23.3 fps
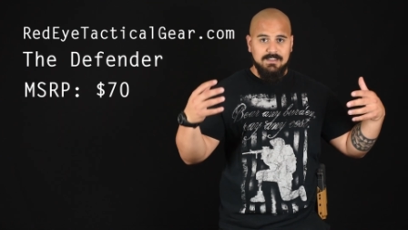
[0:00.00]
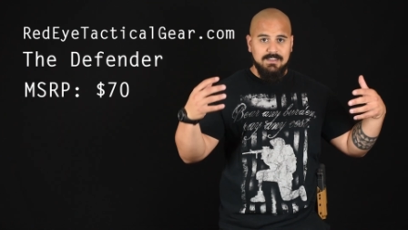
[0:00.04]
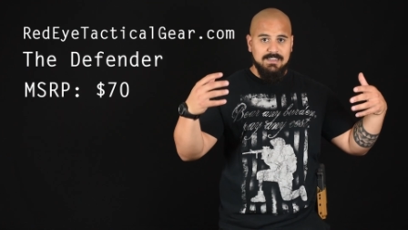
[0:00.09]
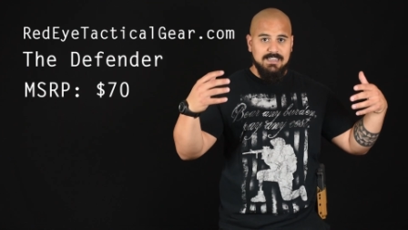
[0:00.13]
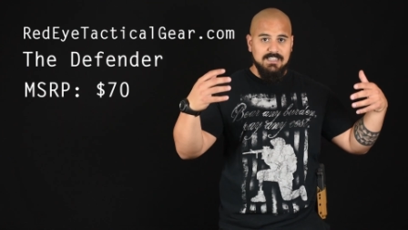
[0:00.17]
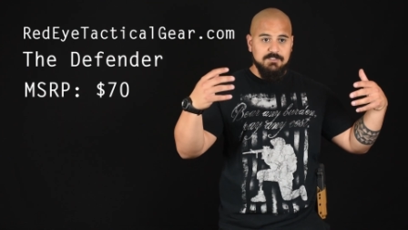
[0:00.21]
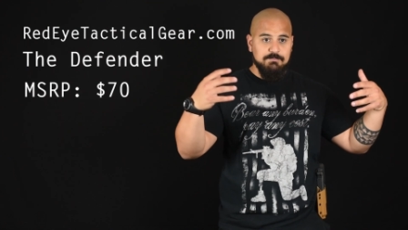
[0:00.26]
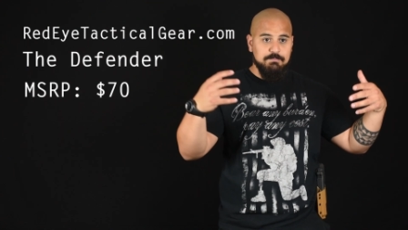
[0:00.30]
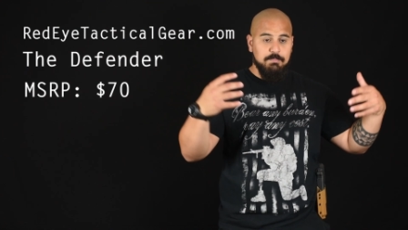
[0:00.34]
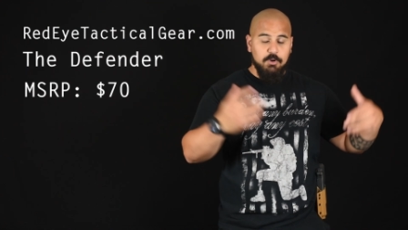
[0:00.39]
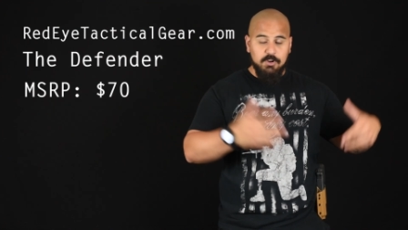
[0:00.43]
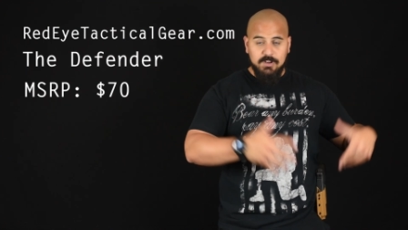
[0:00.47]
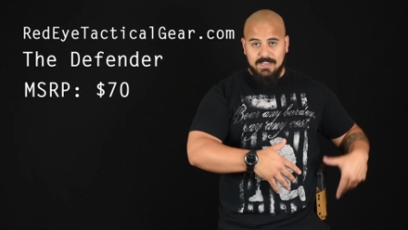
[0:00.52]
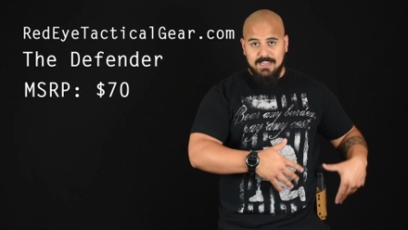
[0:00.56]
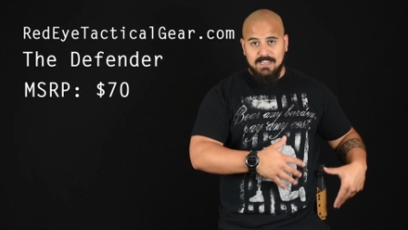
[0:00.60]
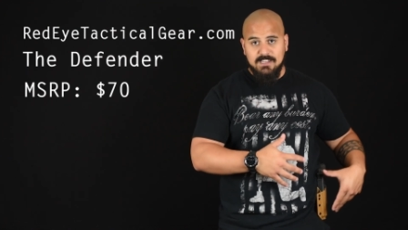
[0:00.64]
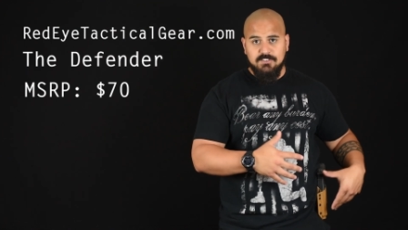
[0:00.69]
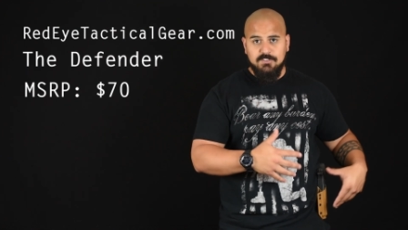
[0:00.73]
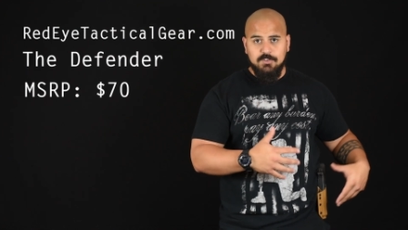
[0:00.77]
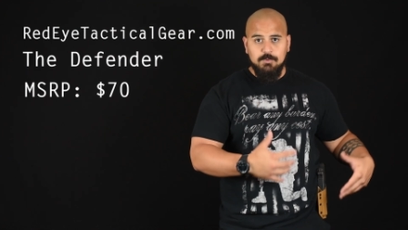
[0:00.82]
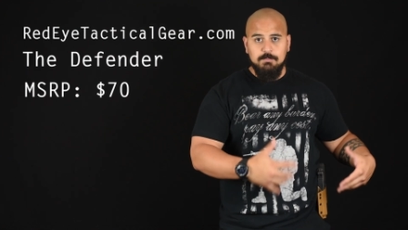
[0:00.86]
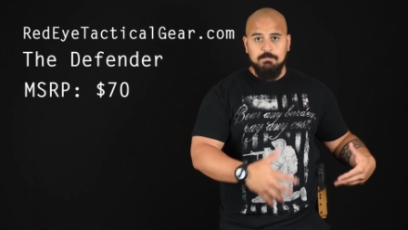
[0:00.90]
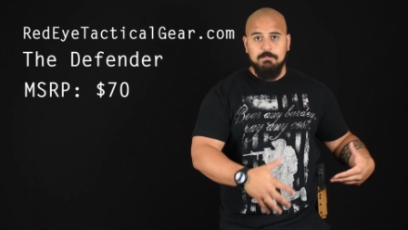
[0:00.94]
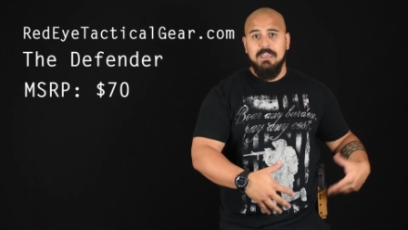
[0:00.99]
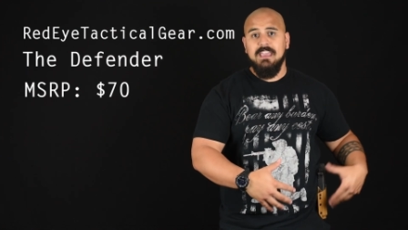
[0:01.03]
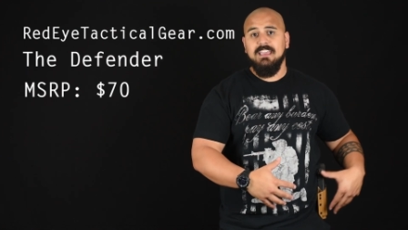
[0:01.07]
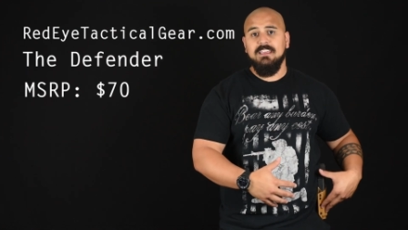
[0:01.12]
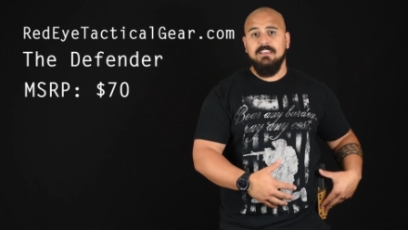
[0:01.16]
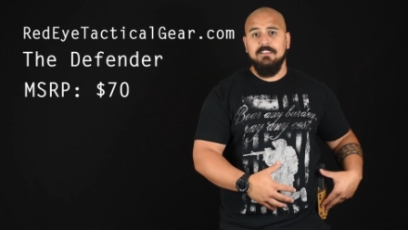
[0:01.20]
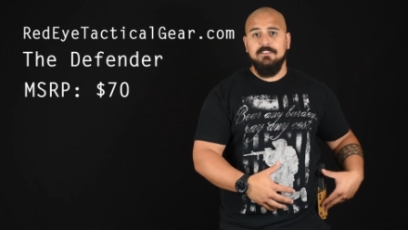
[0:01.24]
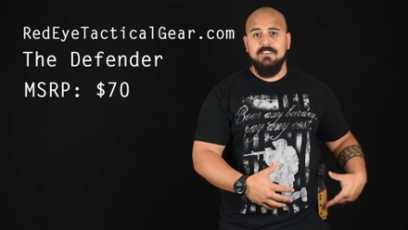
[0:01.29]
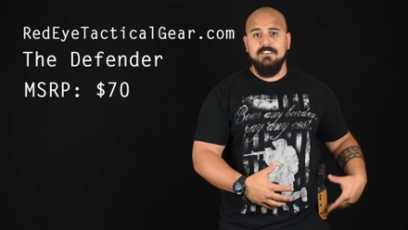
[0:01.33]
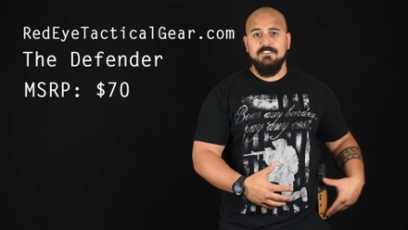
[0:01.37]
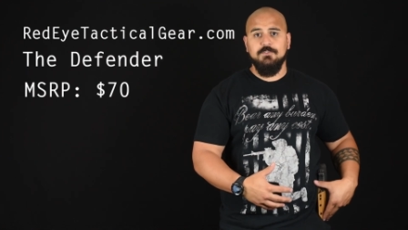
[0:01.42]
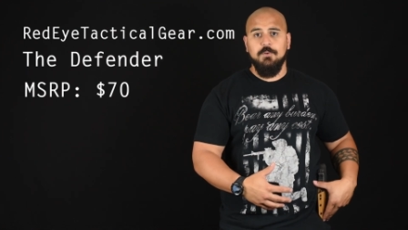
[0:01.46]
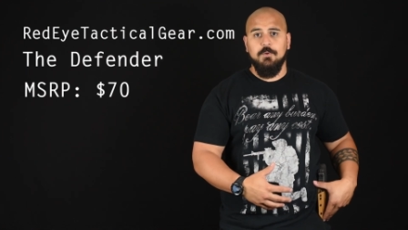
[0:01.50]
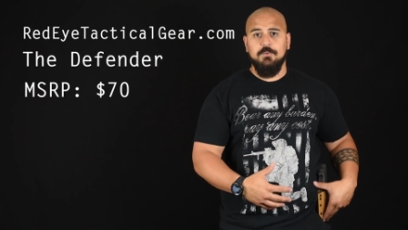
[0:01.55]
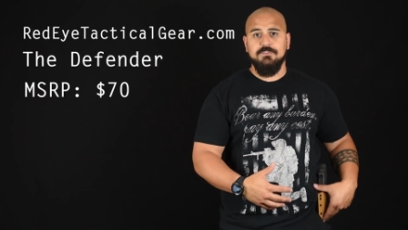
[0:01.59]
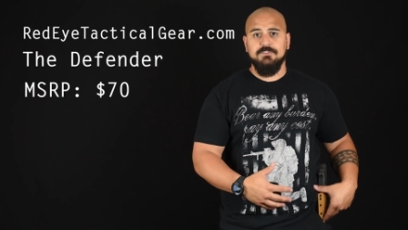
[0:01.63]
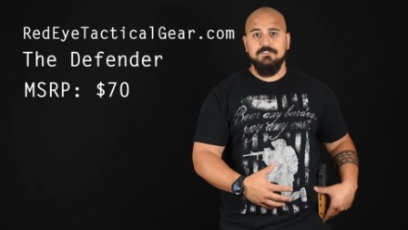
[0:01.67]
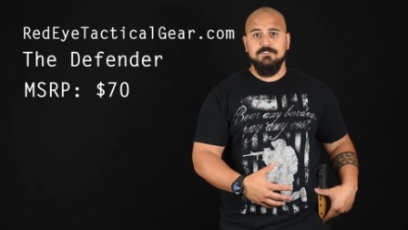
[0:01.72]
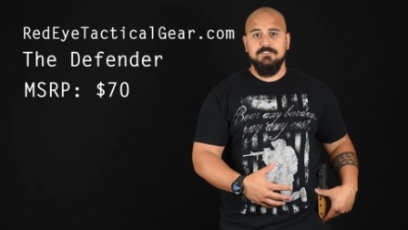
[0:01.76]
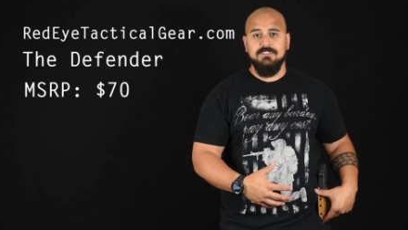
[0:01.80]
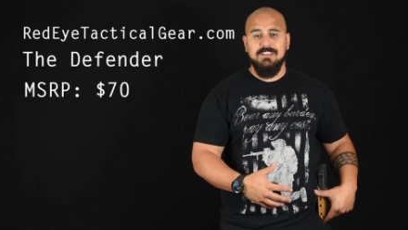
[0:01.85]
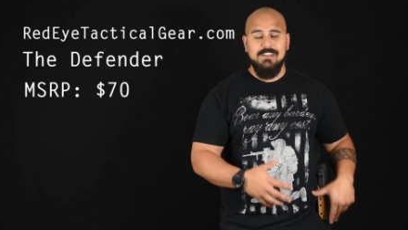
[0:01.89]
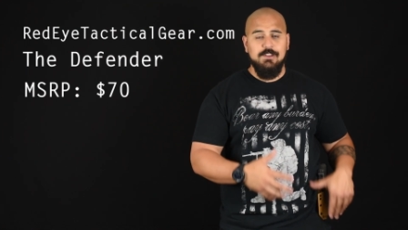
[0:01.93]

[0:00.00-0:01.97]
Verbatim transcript: gets put into making these holsters,